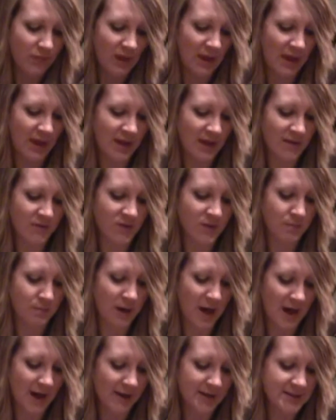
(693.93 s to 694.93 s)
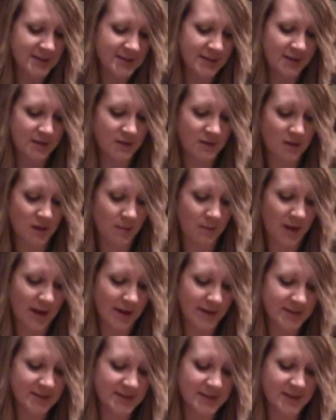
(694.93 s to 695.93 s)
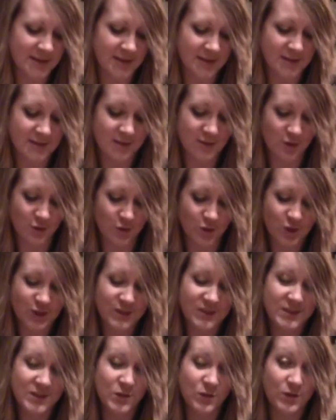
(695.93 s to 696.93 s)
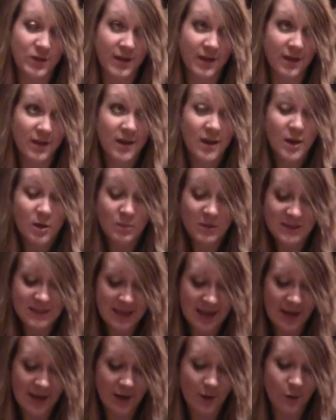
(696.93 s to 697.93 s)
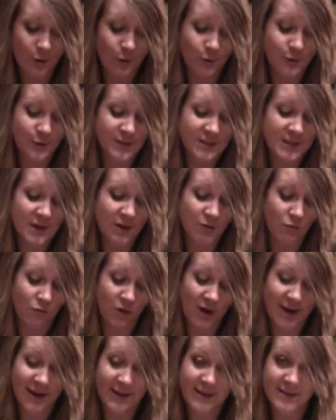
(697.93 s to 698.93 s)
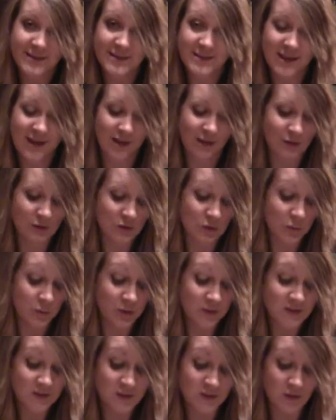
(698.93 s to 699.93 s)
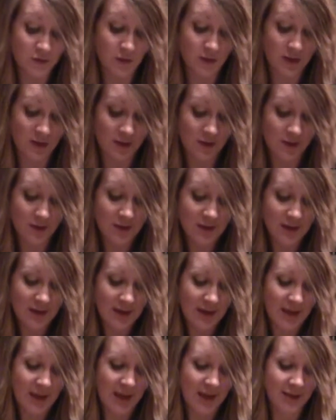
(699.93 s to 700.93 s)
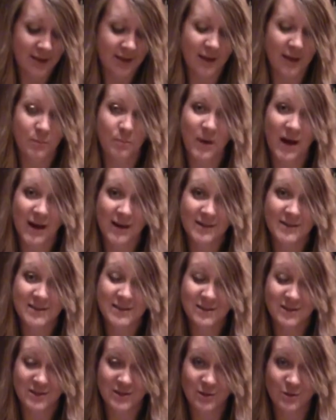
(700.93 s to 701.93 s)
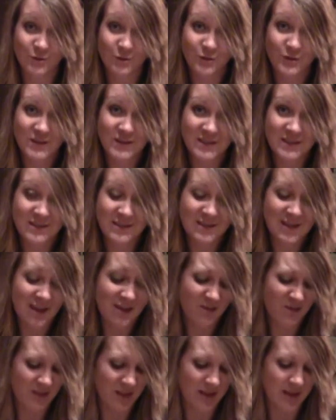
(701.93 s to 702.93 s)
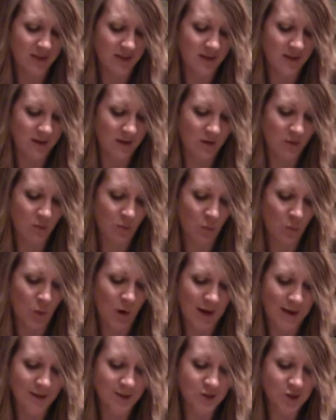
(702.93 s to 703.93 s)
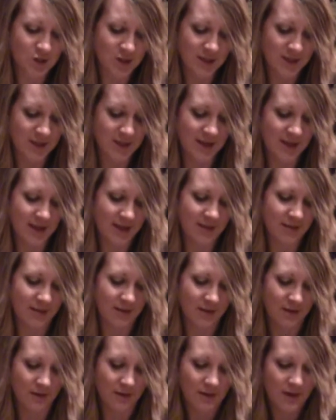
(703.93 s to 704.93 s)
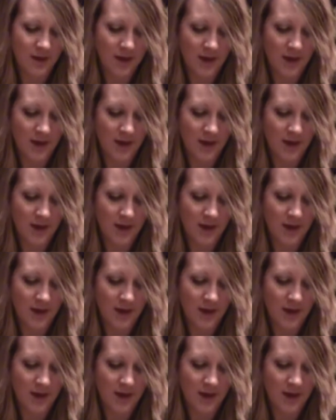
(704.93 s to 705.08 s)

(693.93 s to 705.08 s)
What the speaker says: I have the boxed and starches, so like potatoes and rice. I also put cereal and like boxed dinners and stuff, like the Wanachi and the